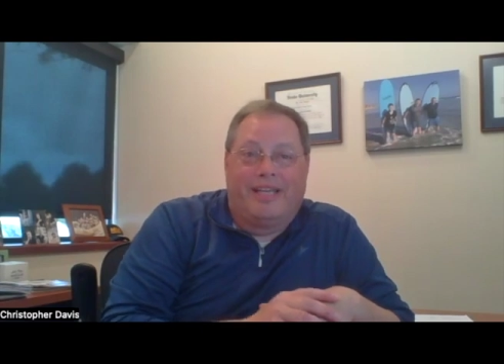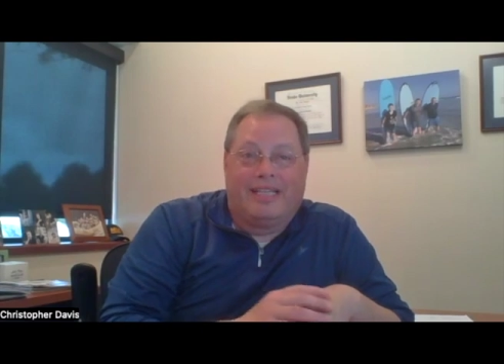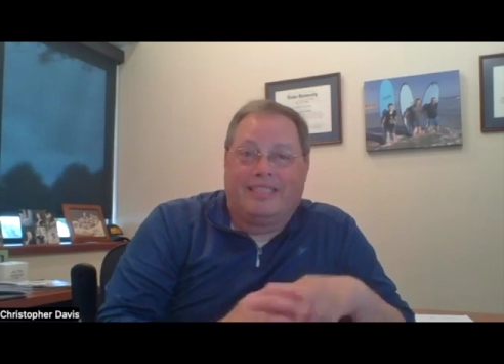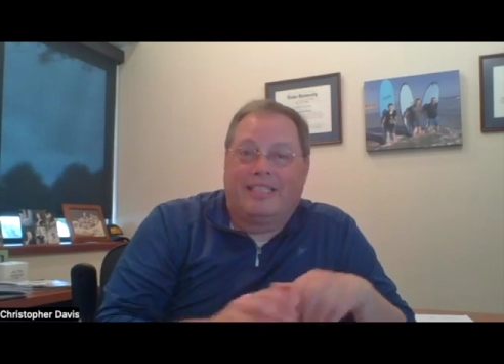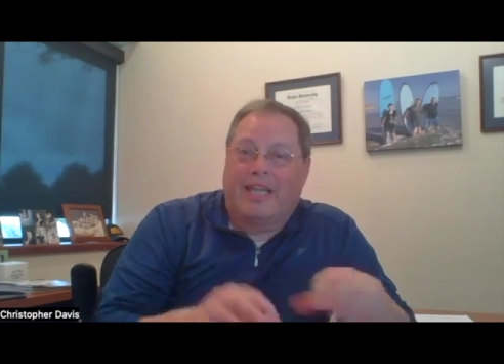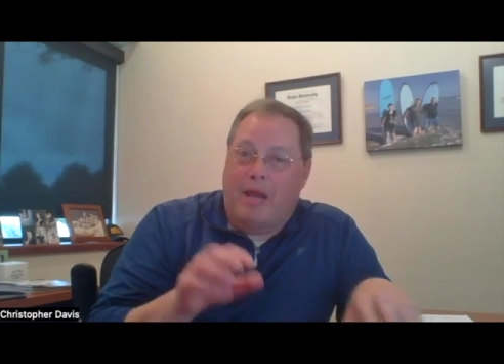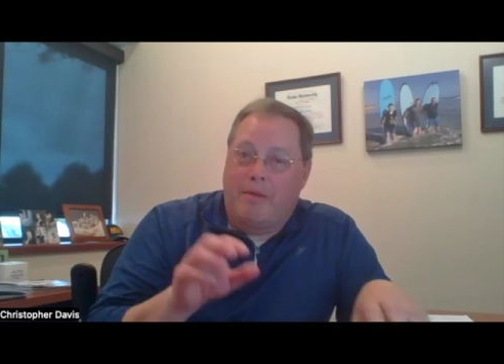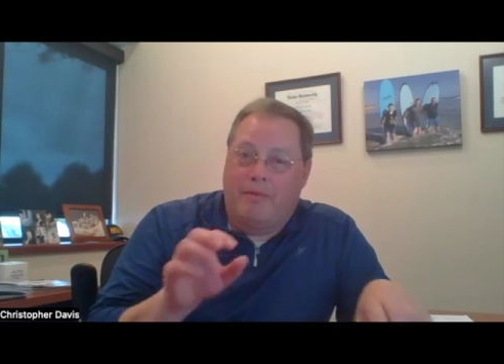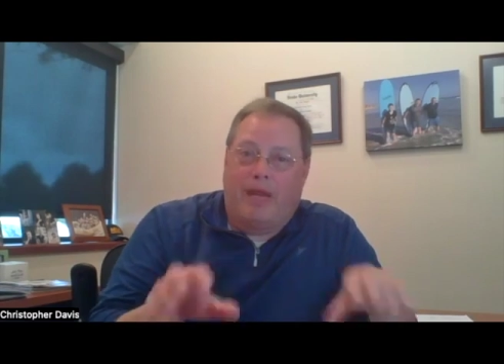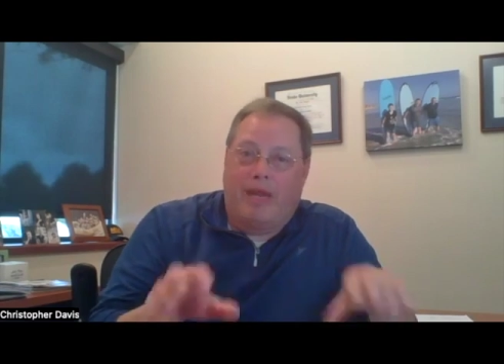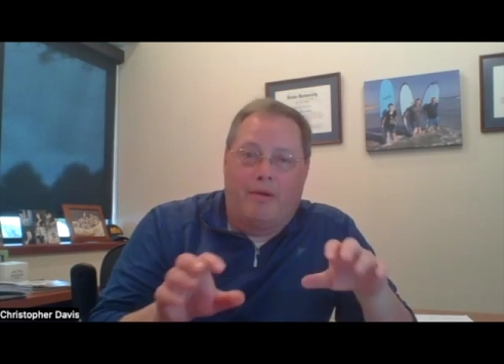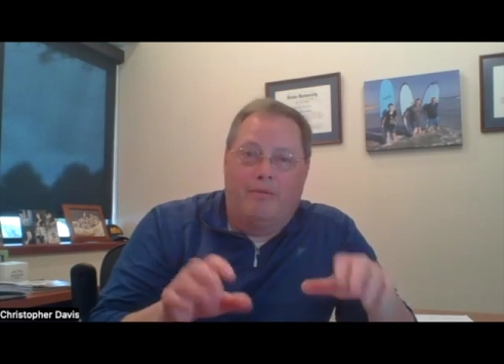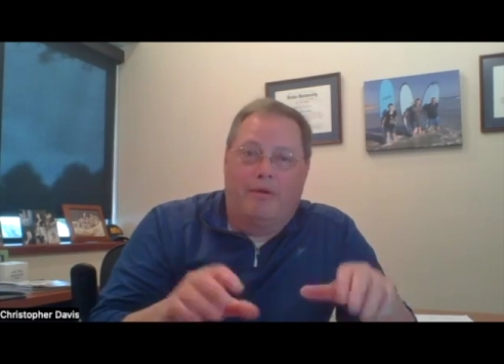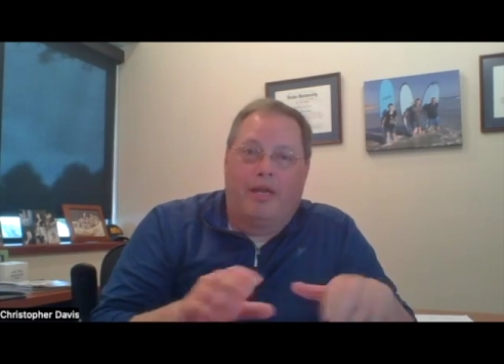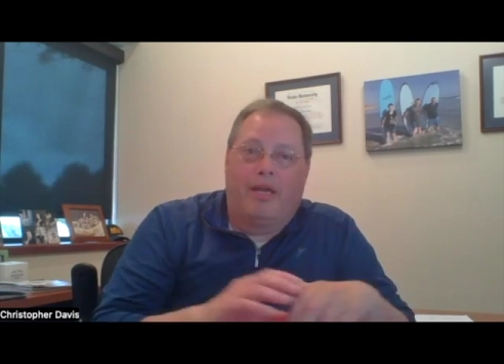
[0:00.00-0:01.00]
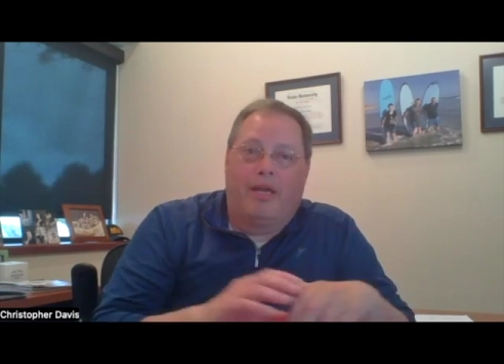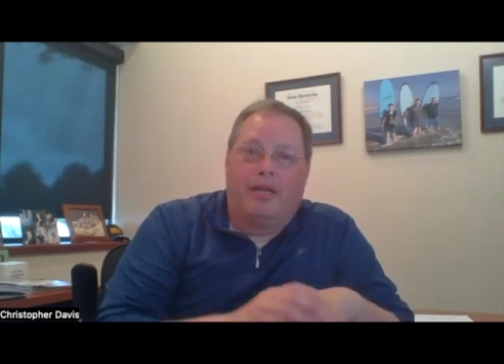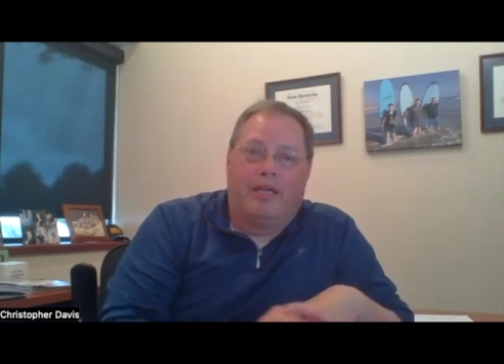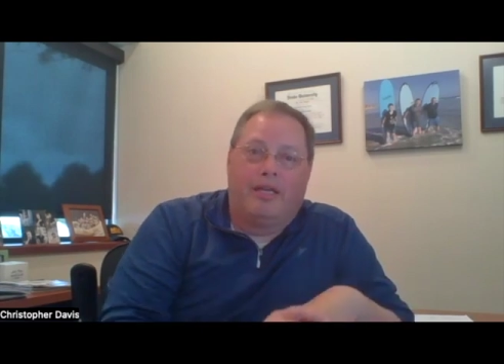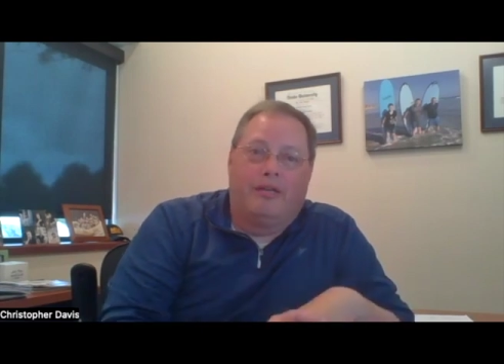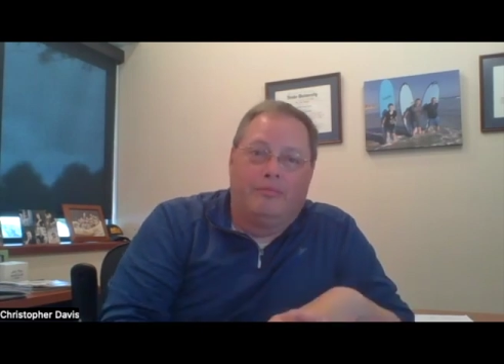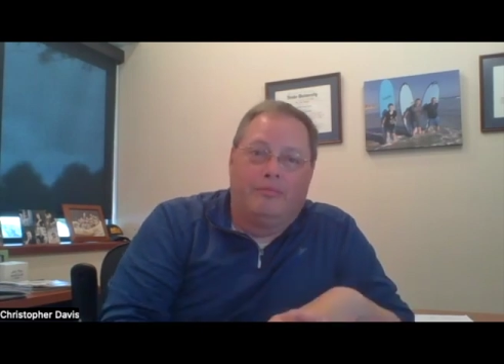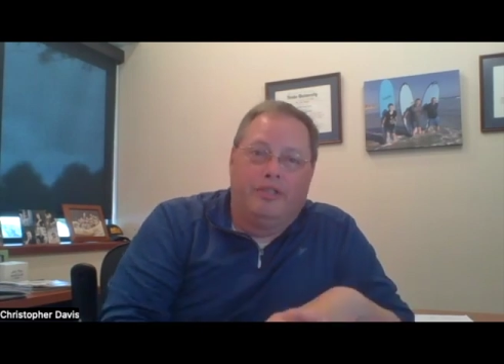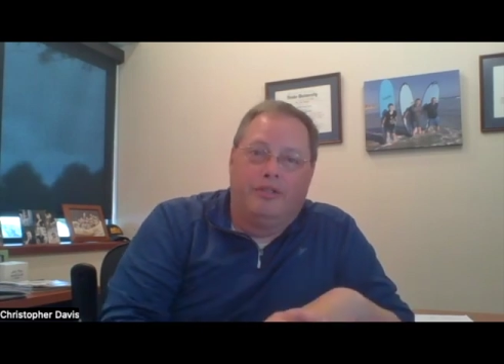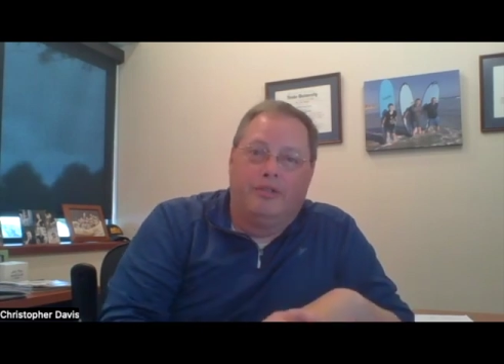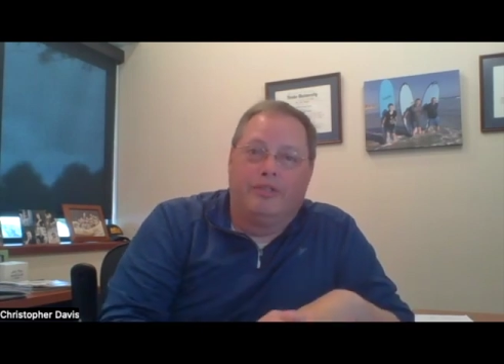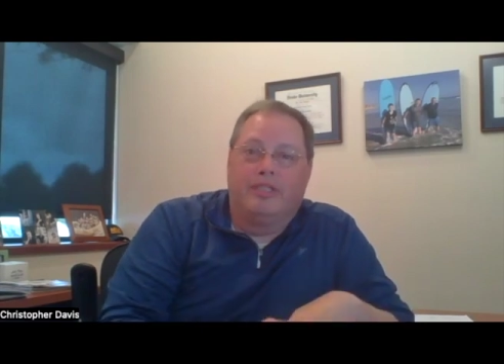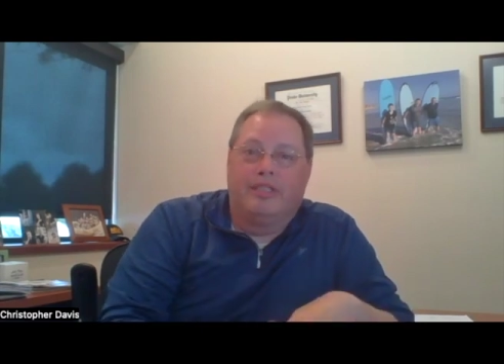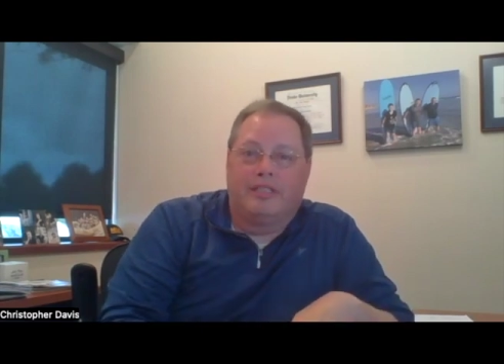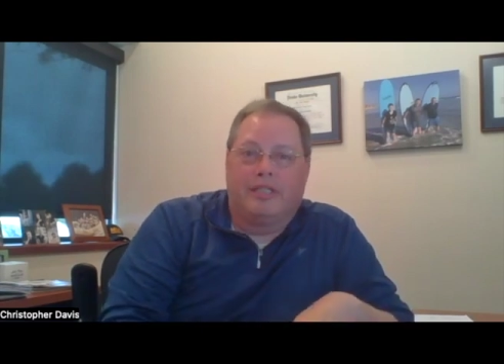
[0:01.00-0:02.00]
That's kind of how we
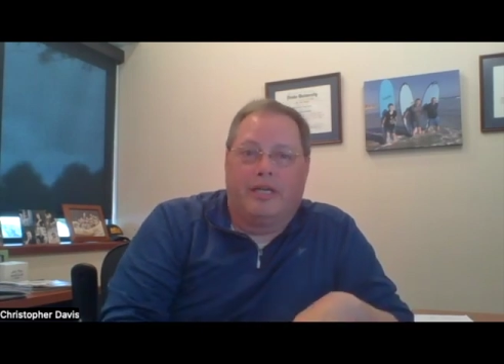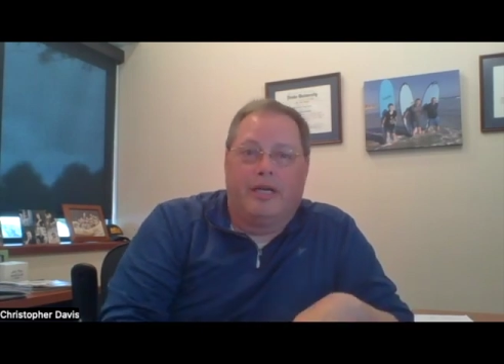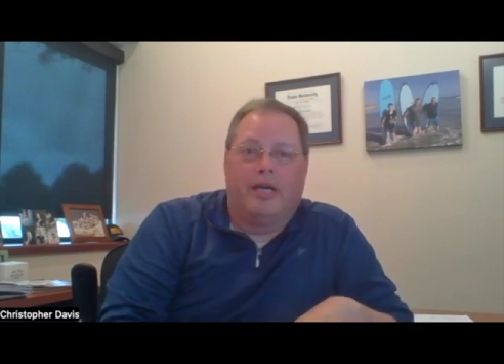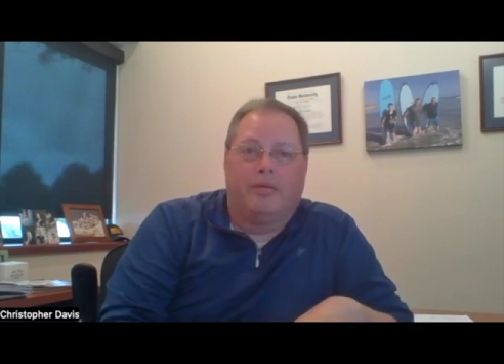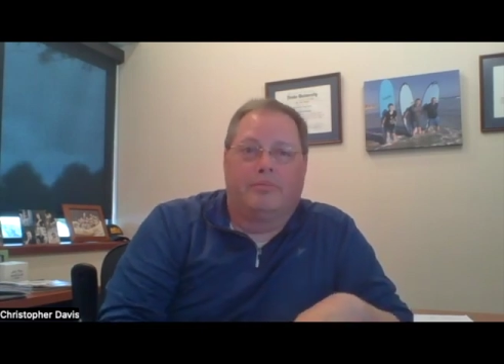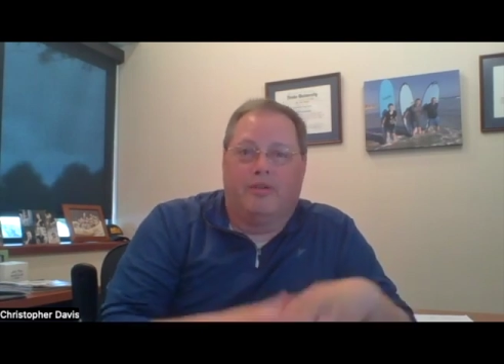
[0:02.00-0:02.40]
usually set it up.